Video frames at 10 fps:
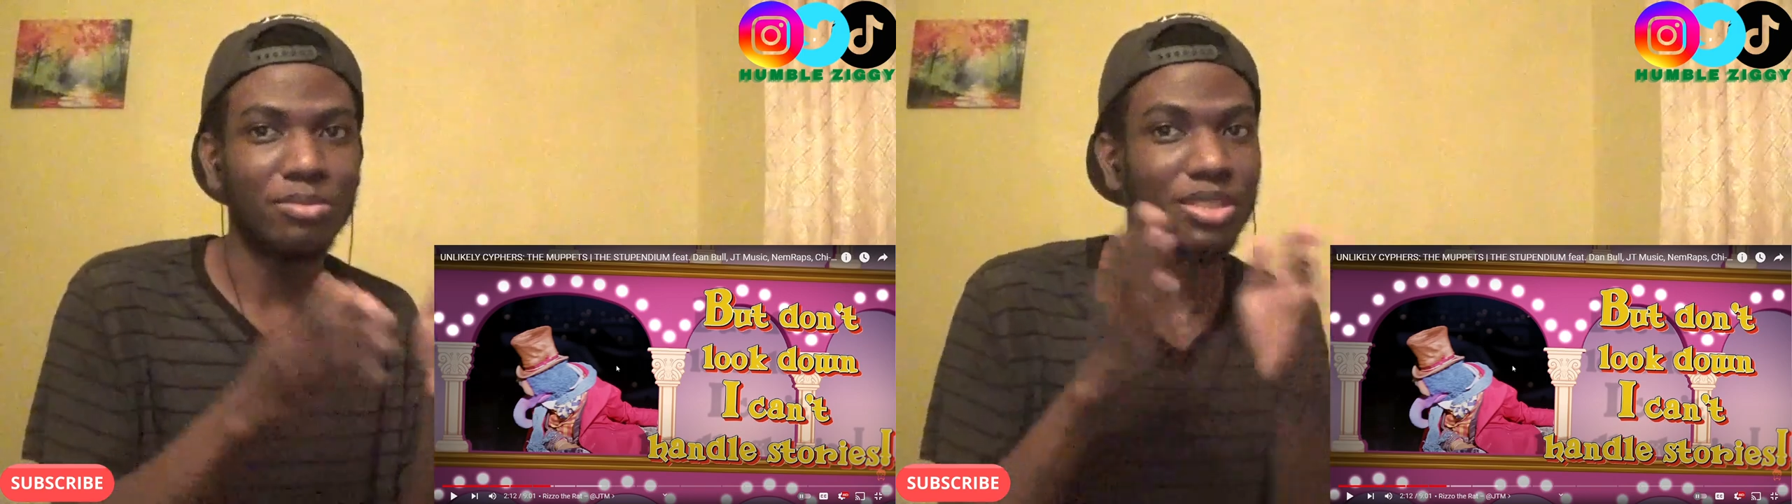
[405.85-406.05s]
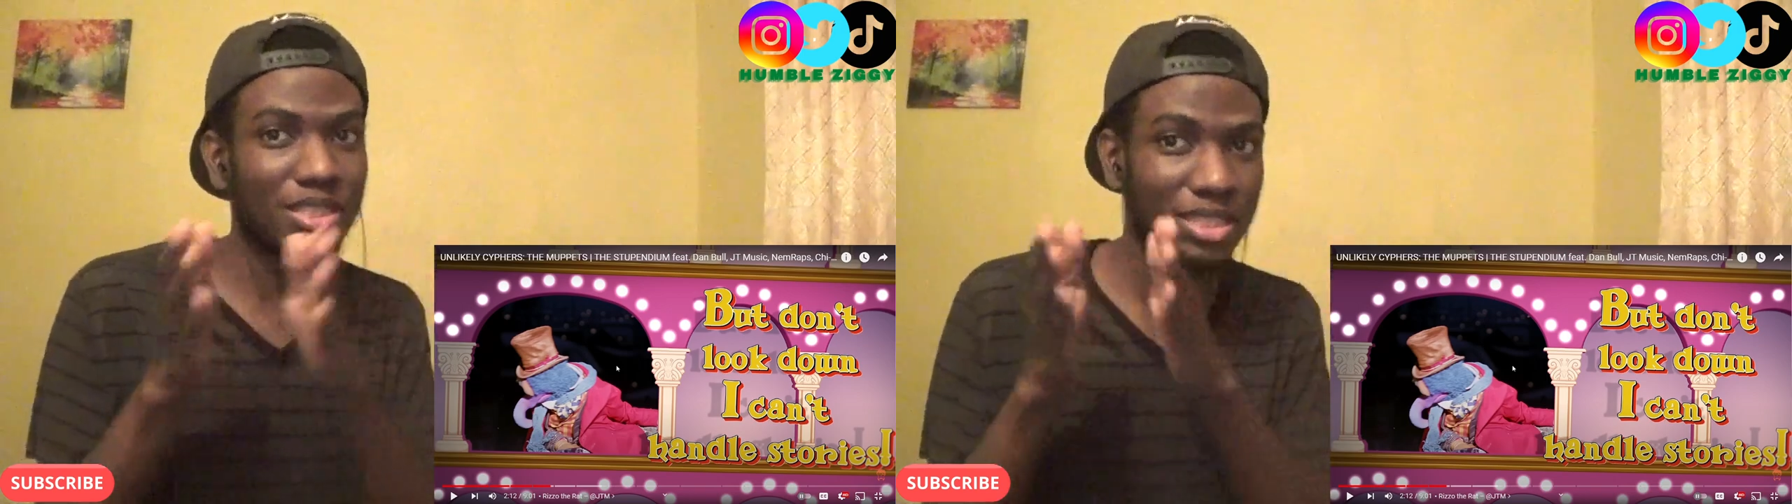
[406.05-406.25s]

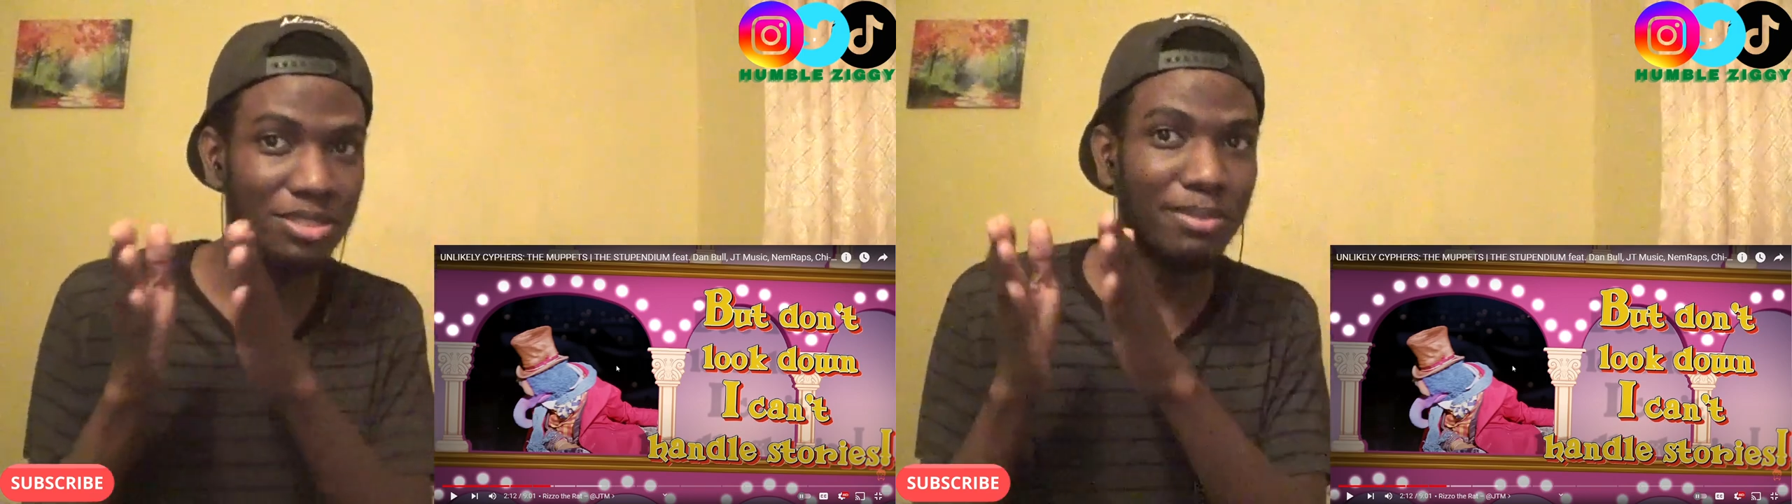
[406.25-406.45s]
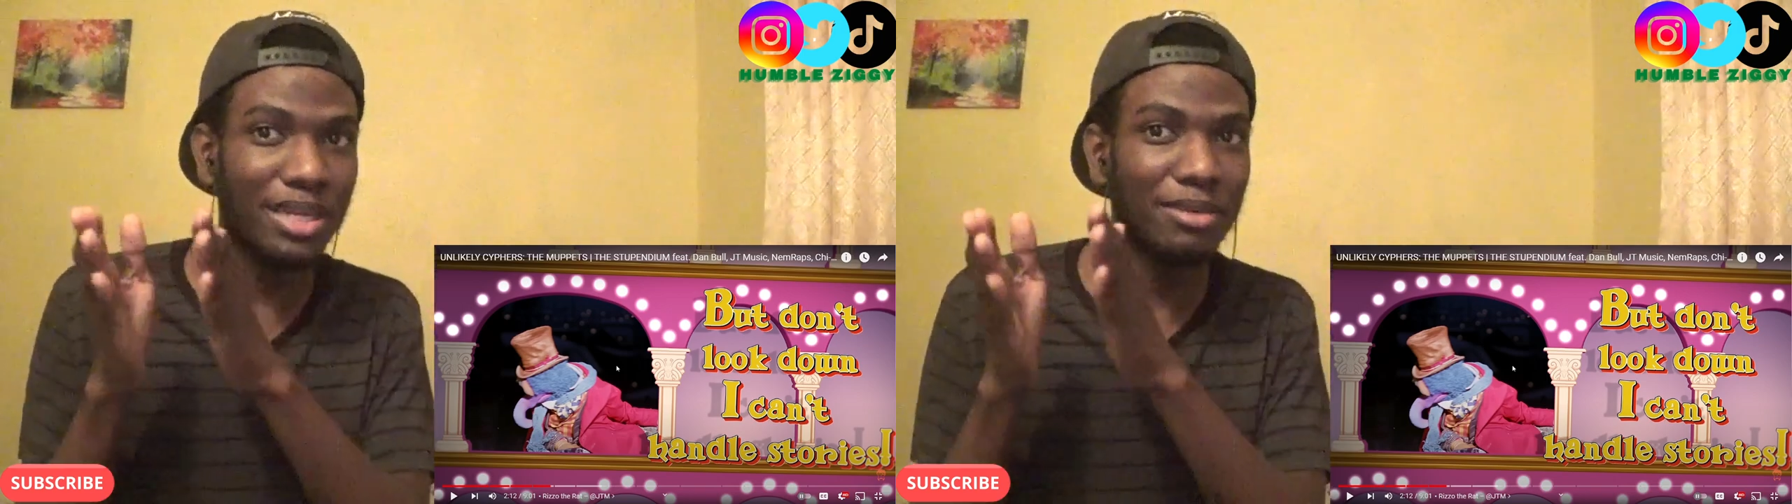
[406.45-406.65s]
but still
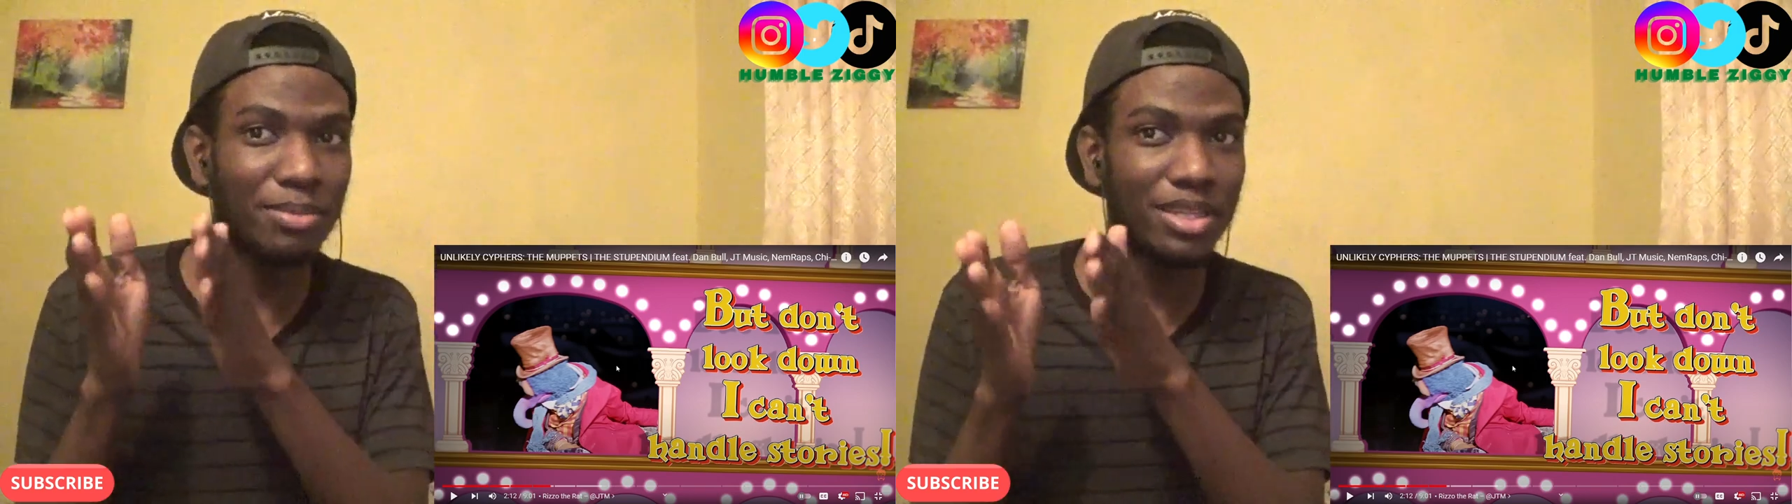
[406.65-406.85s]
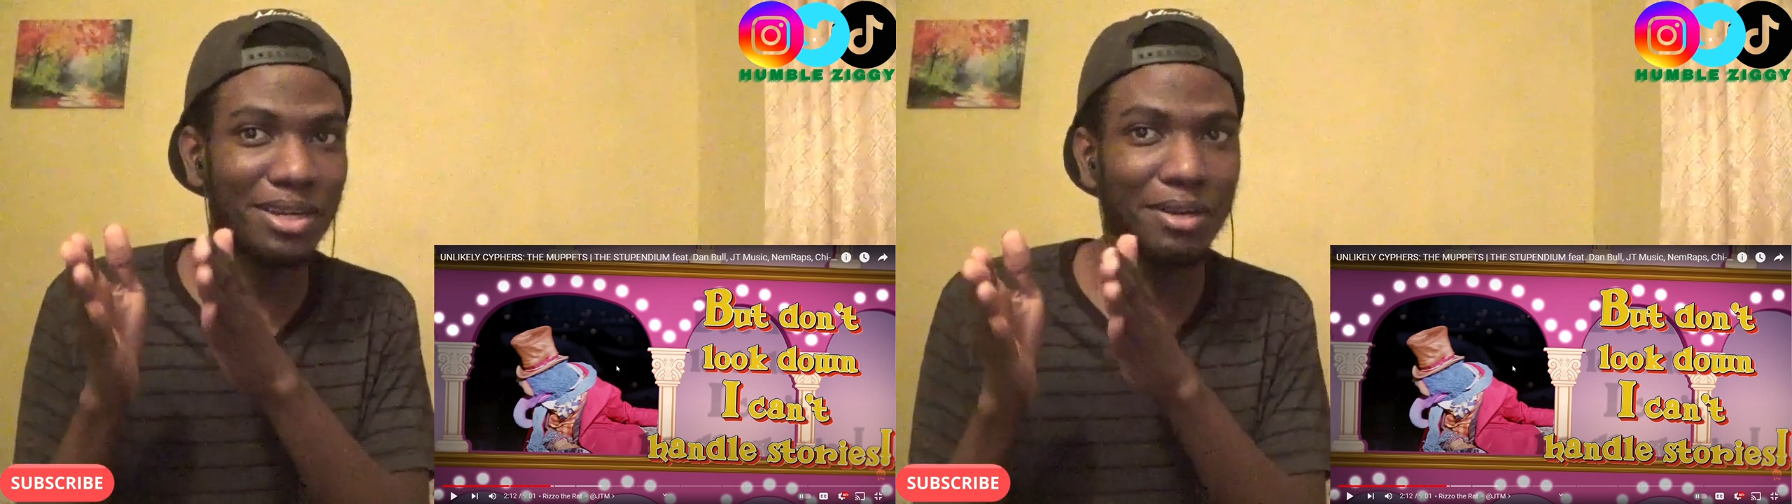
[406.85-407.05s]
make it
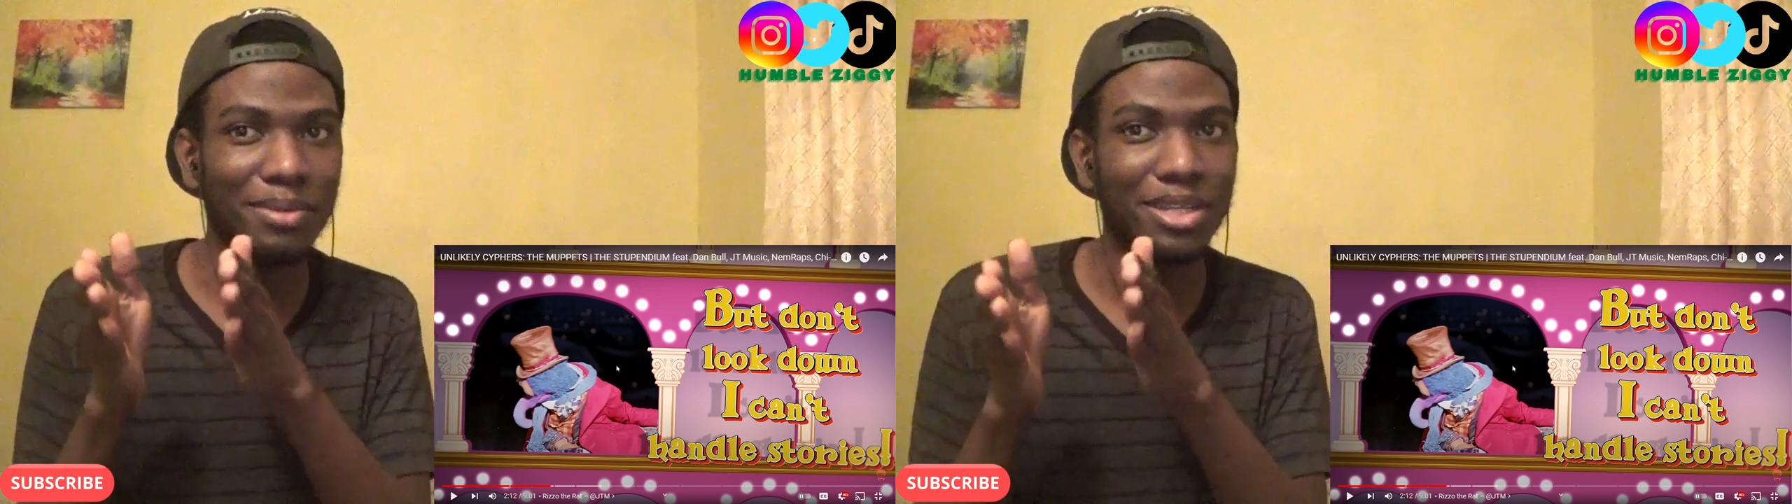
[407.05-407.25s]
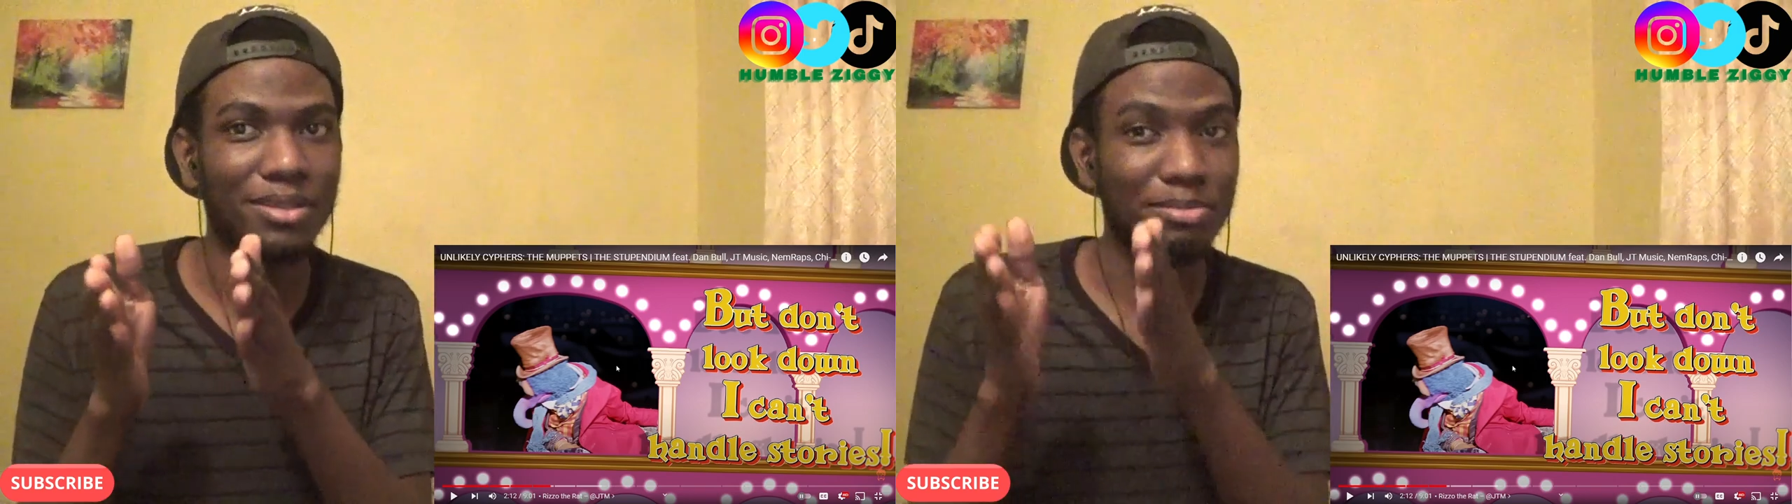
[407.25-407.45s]
be comedy.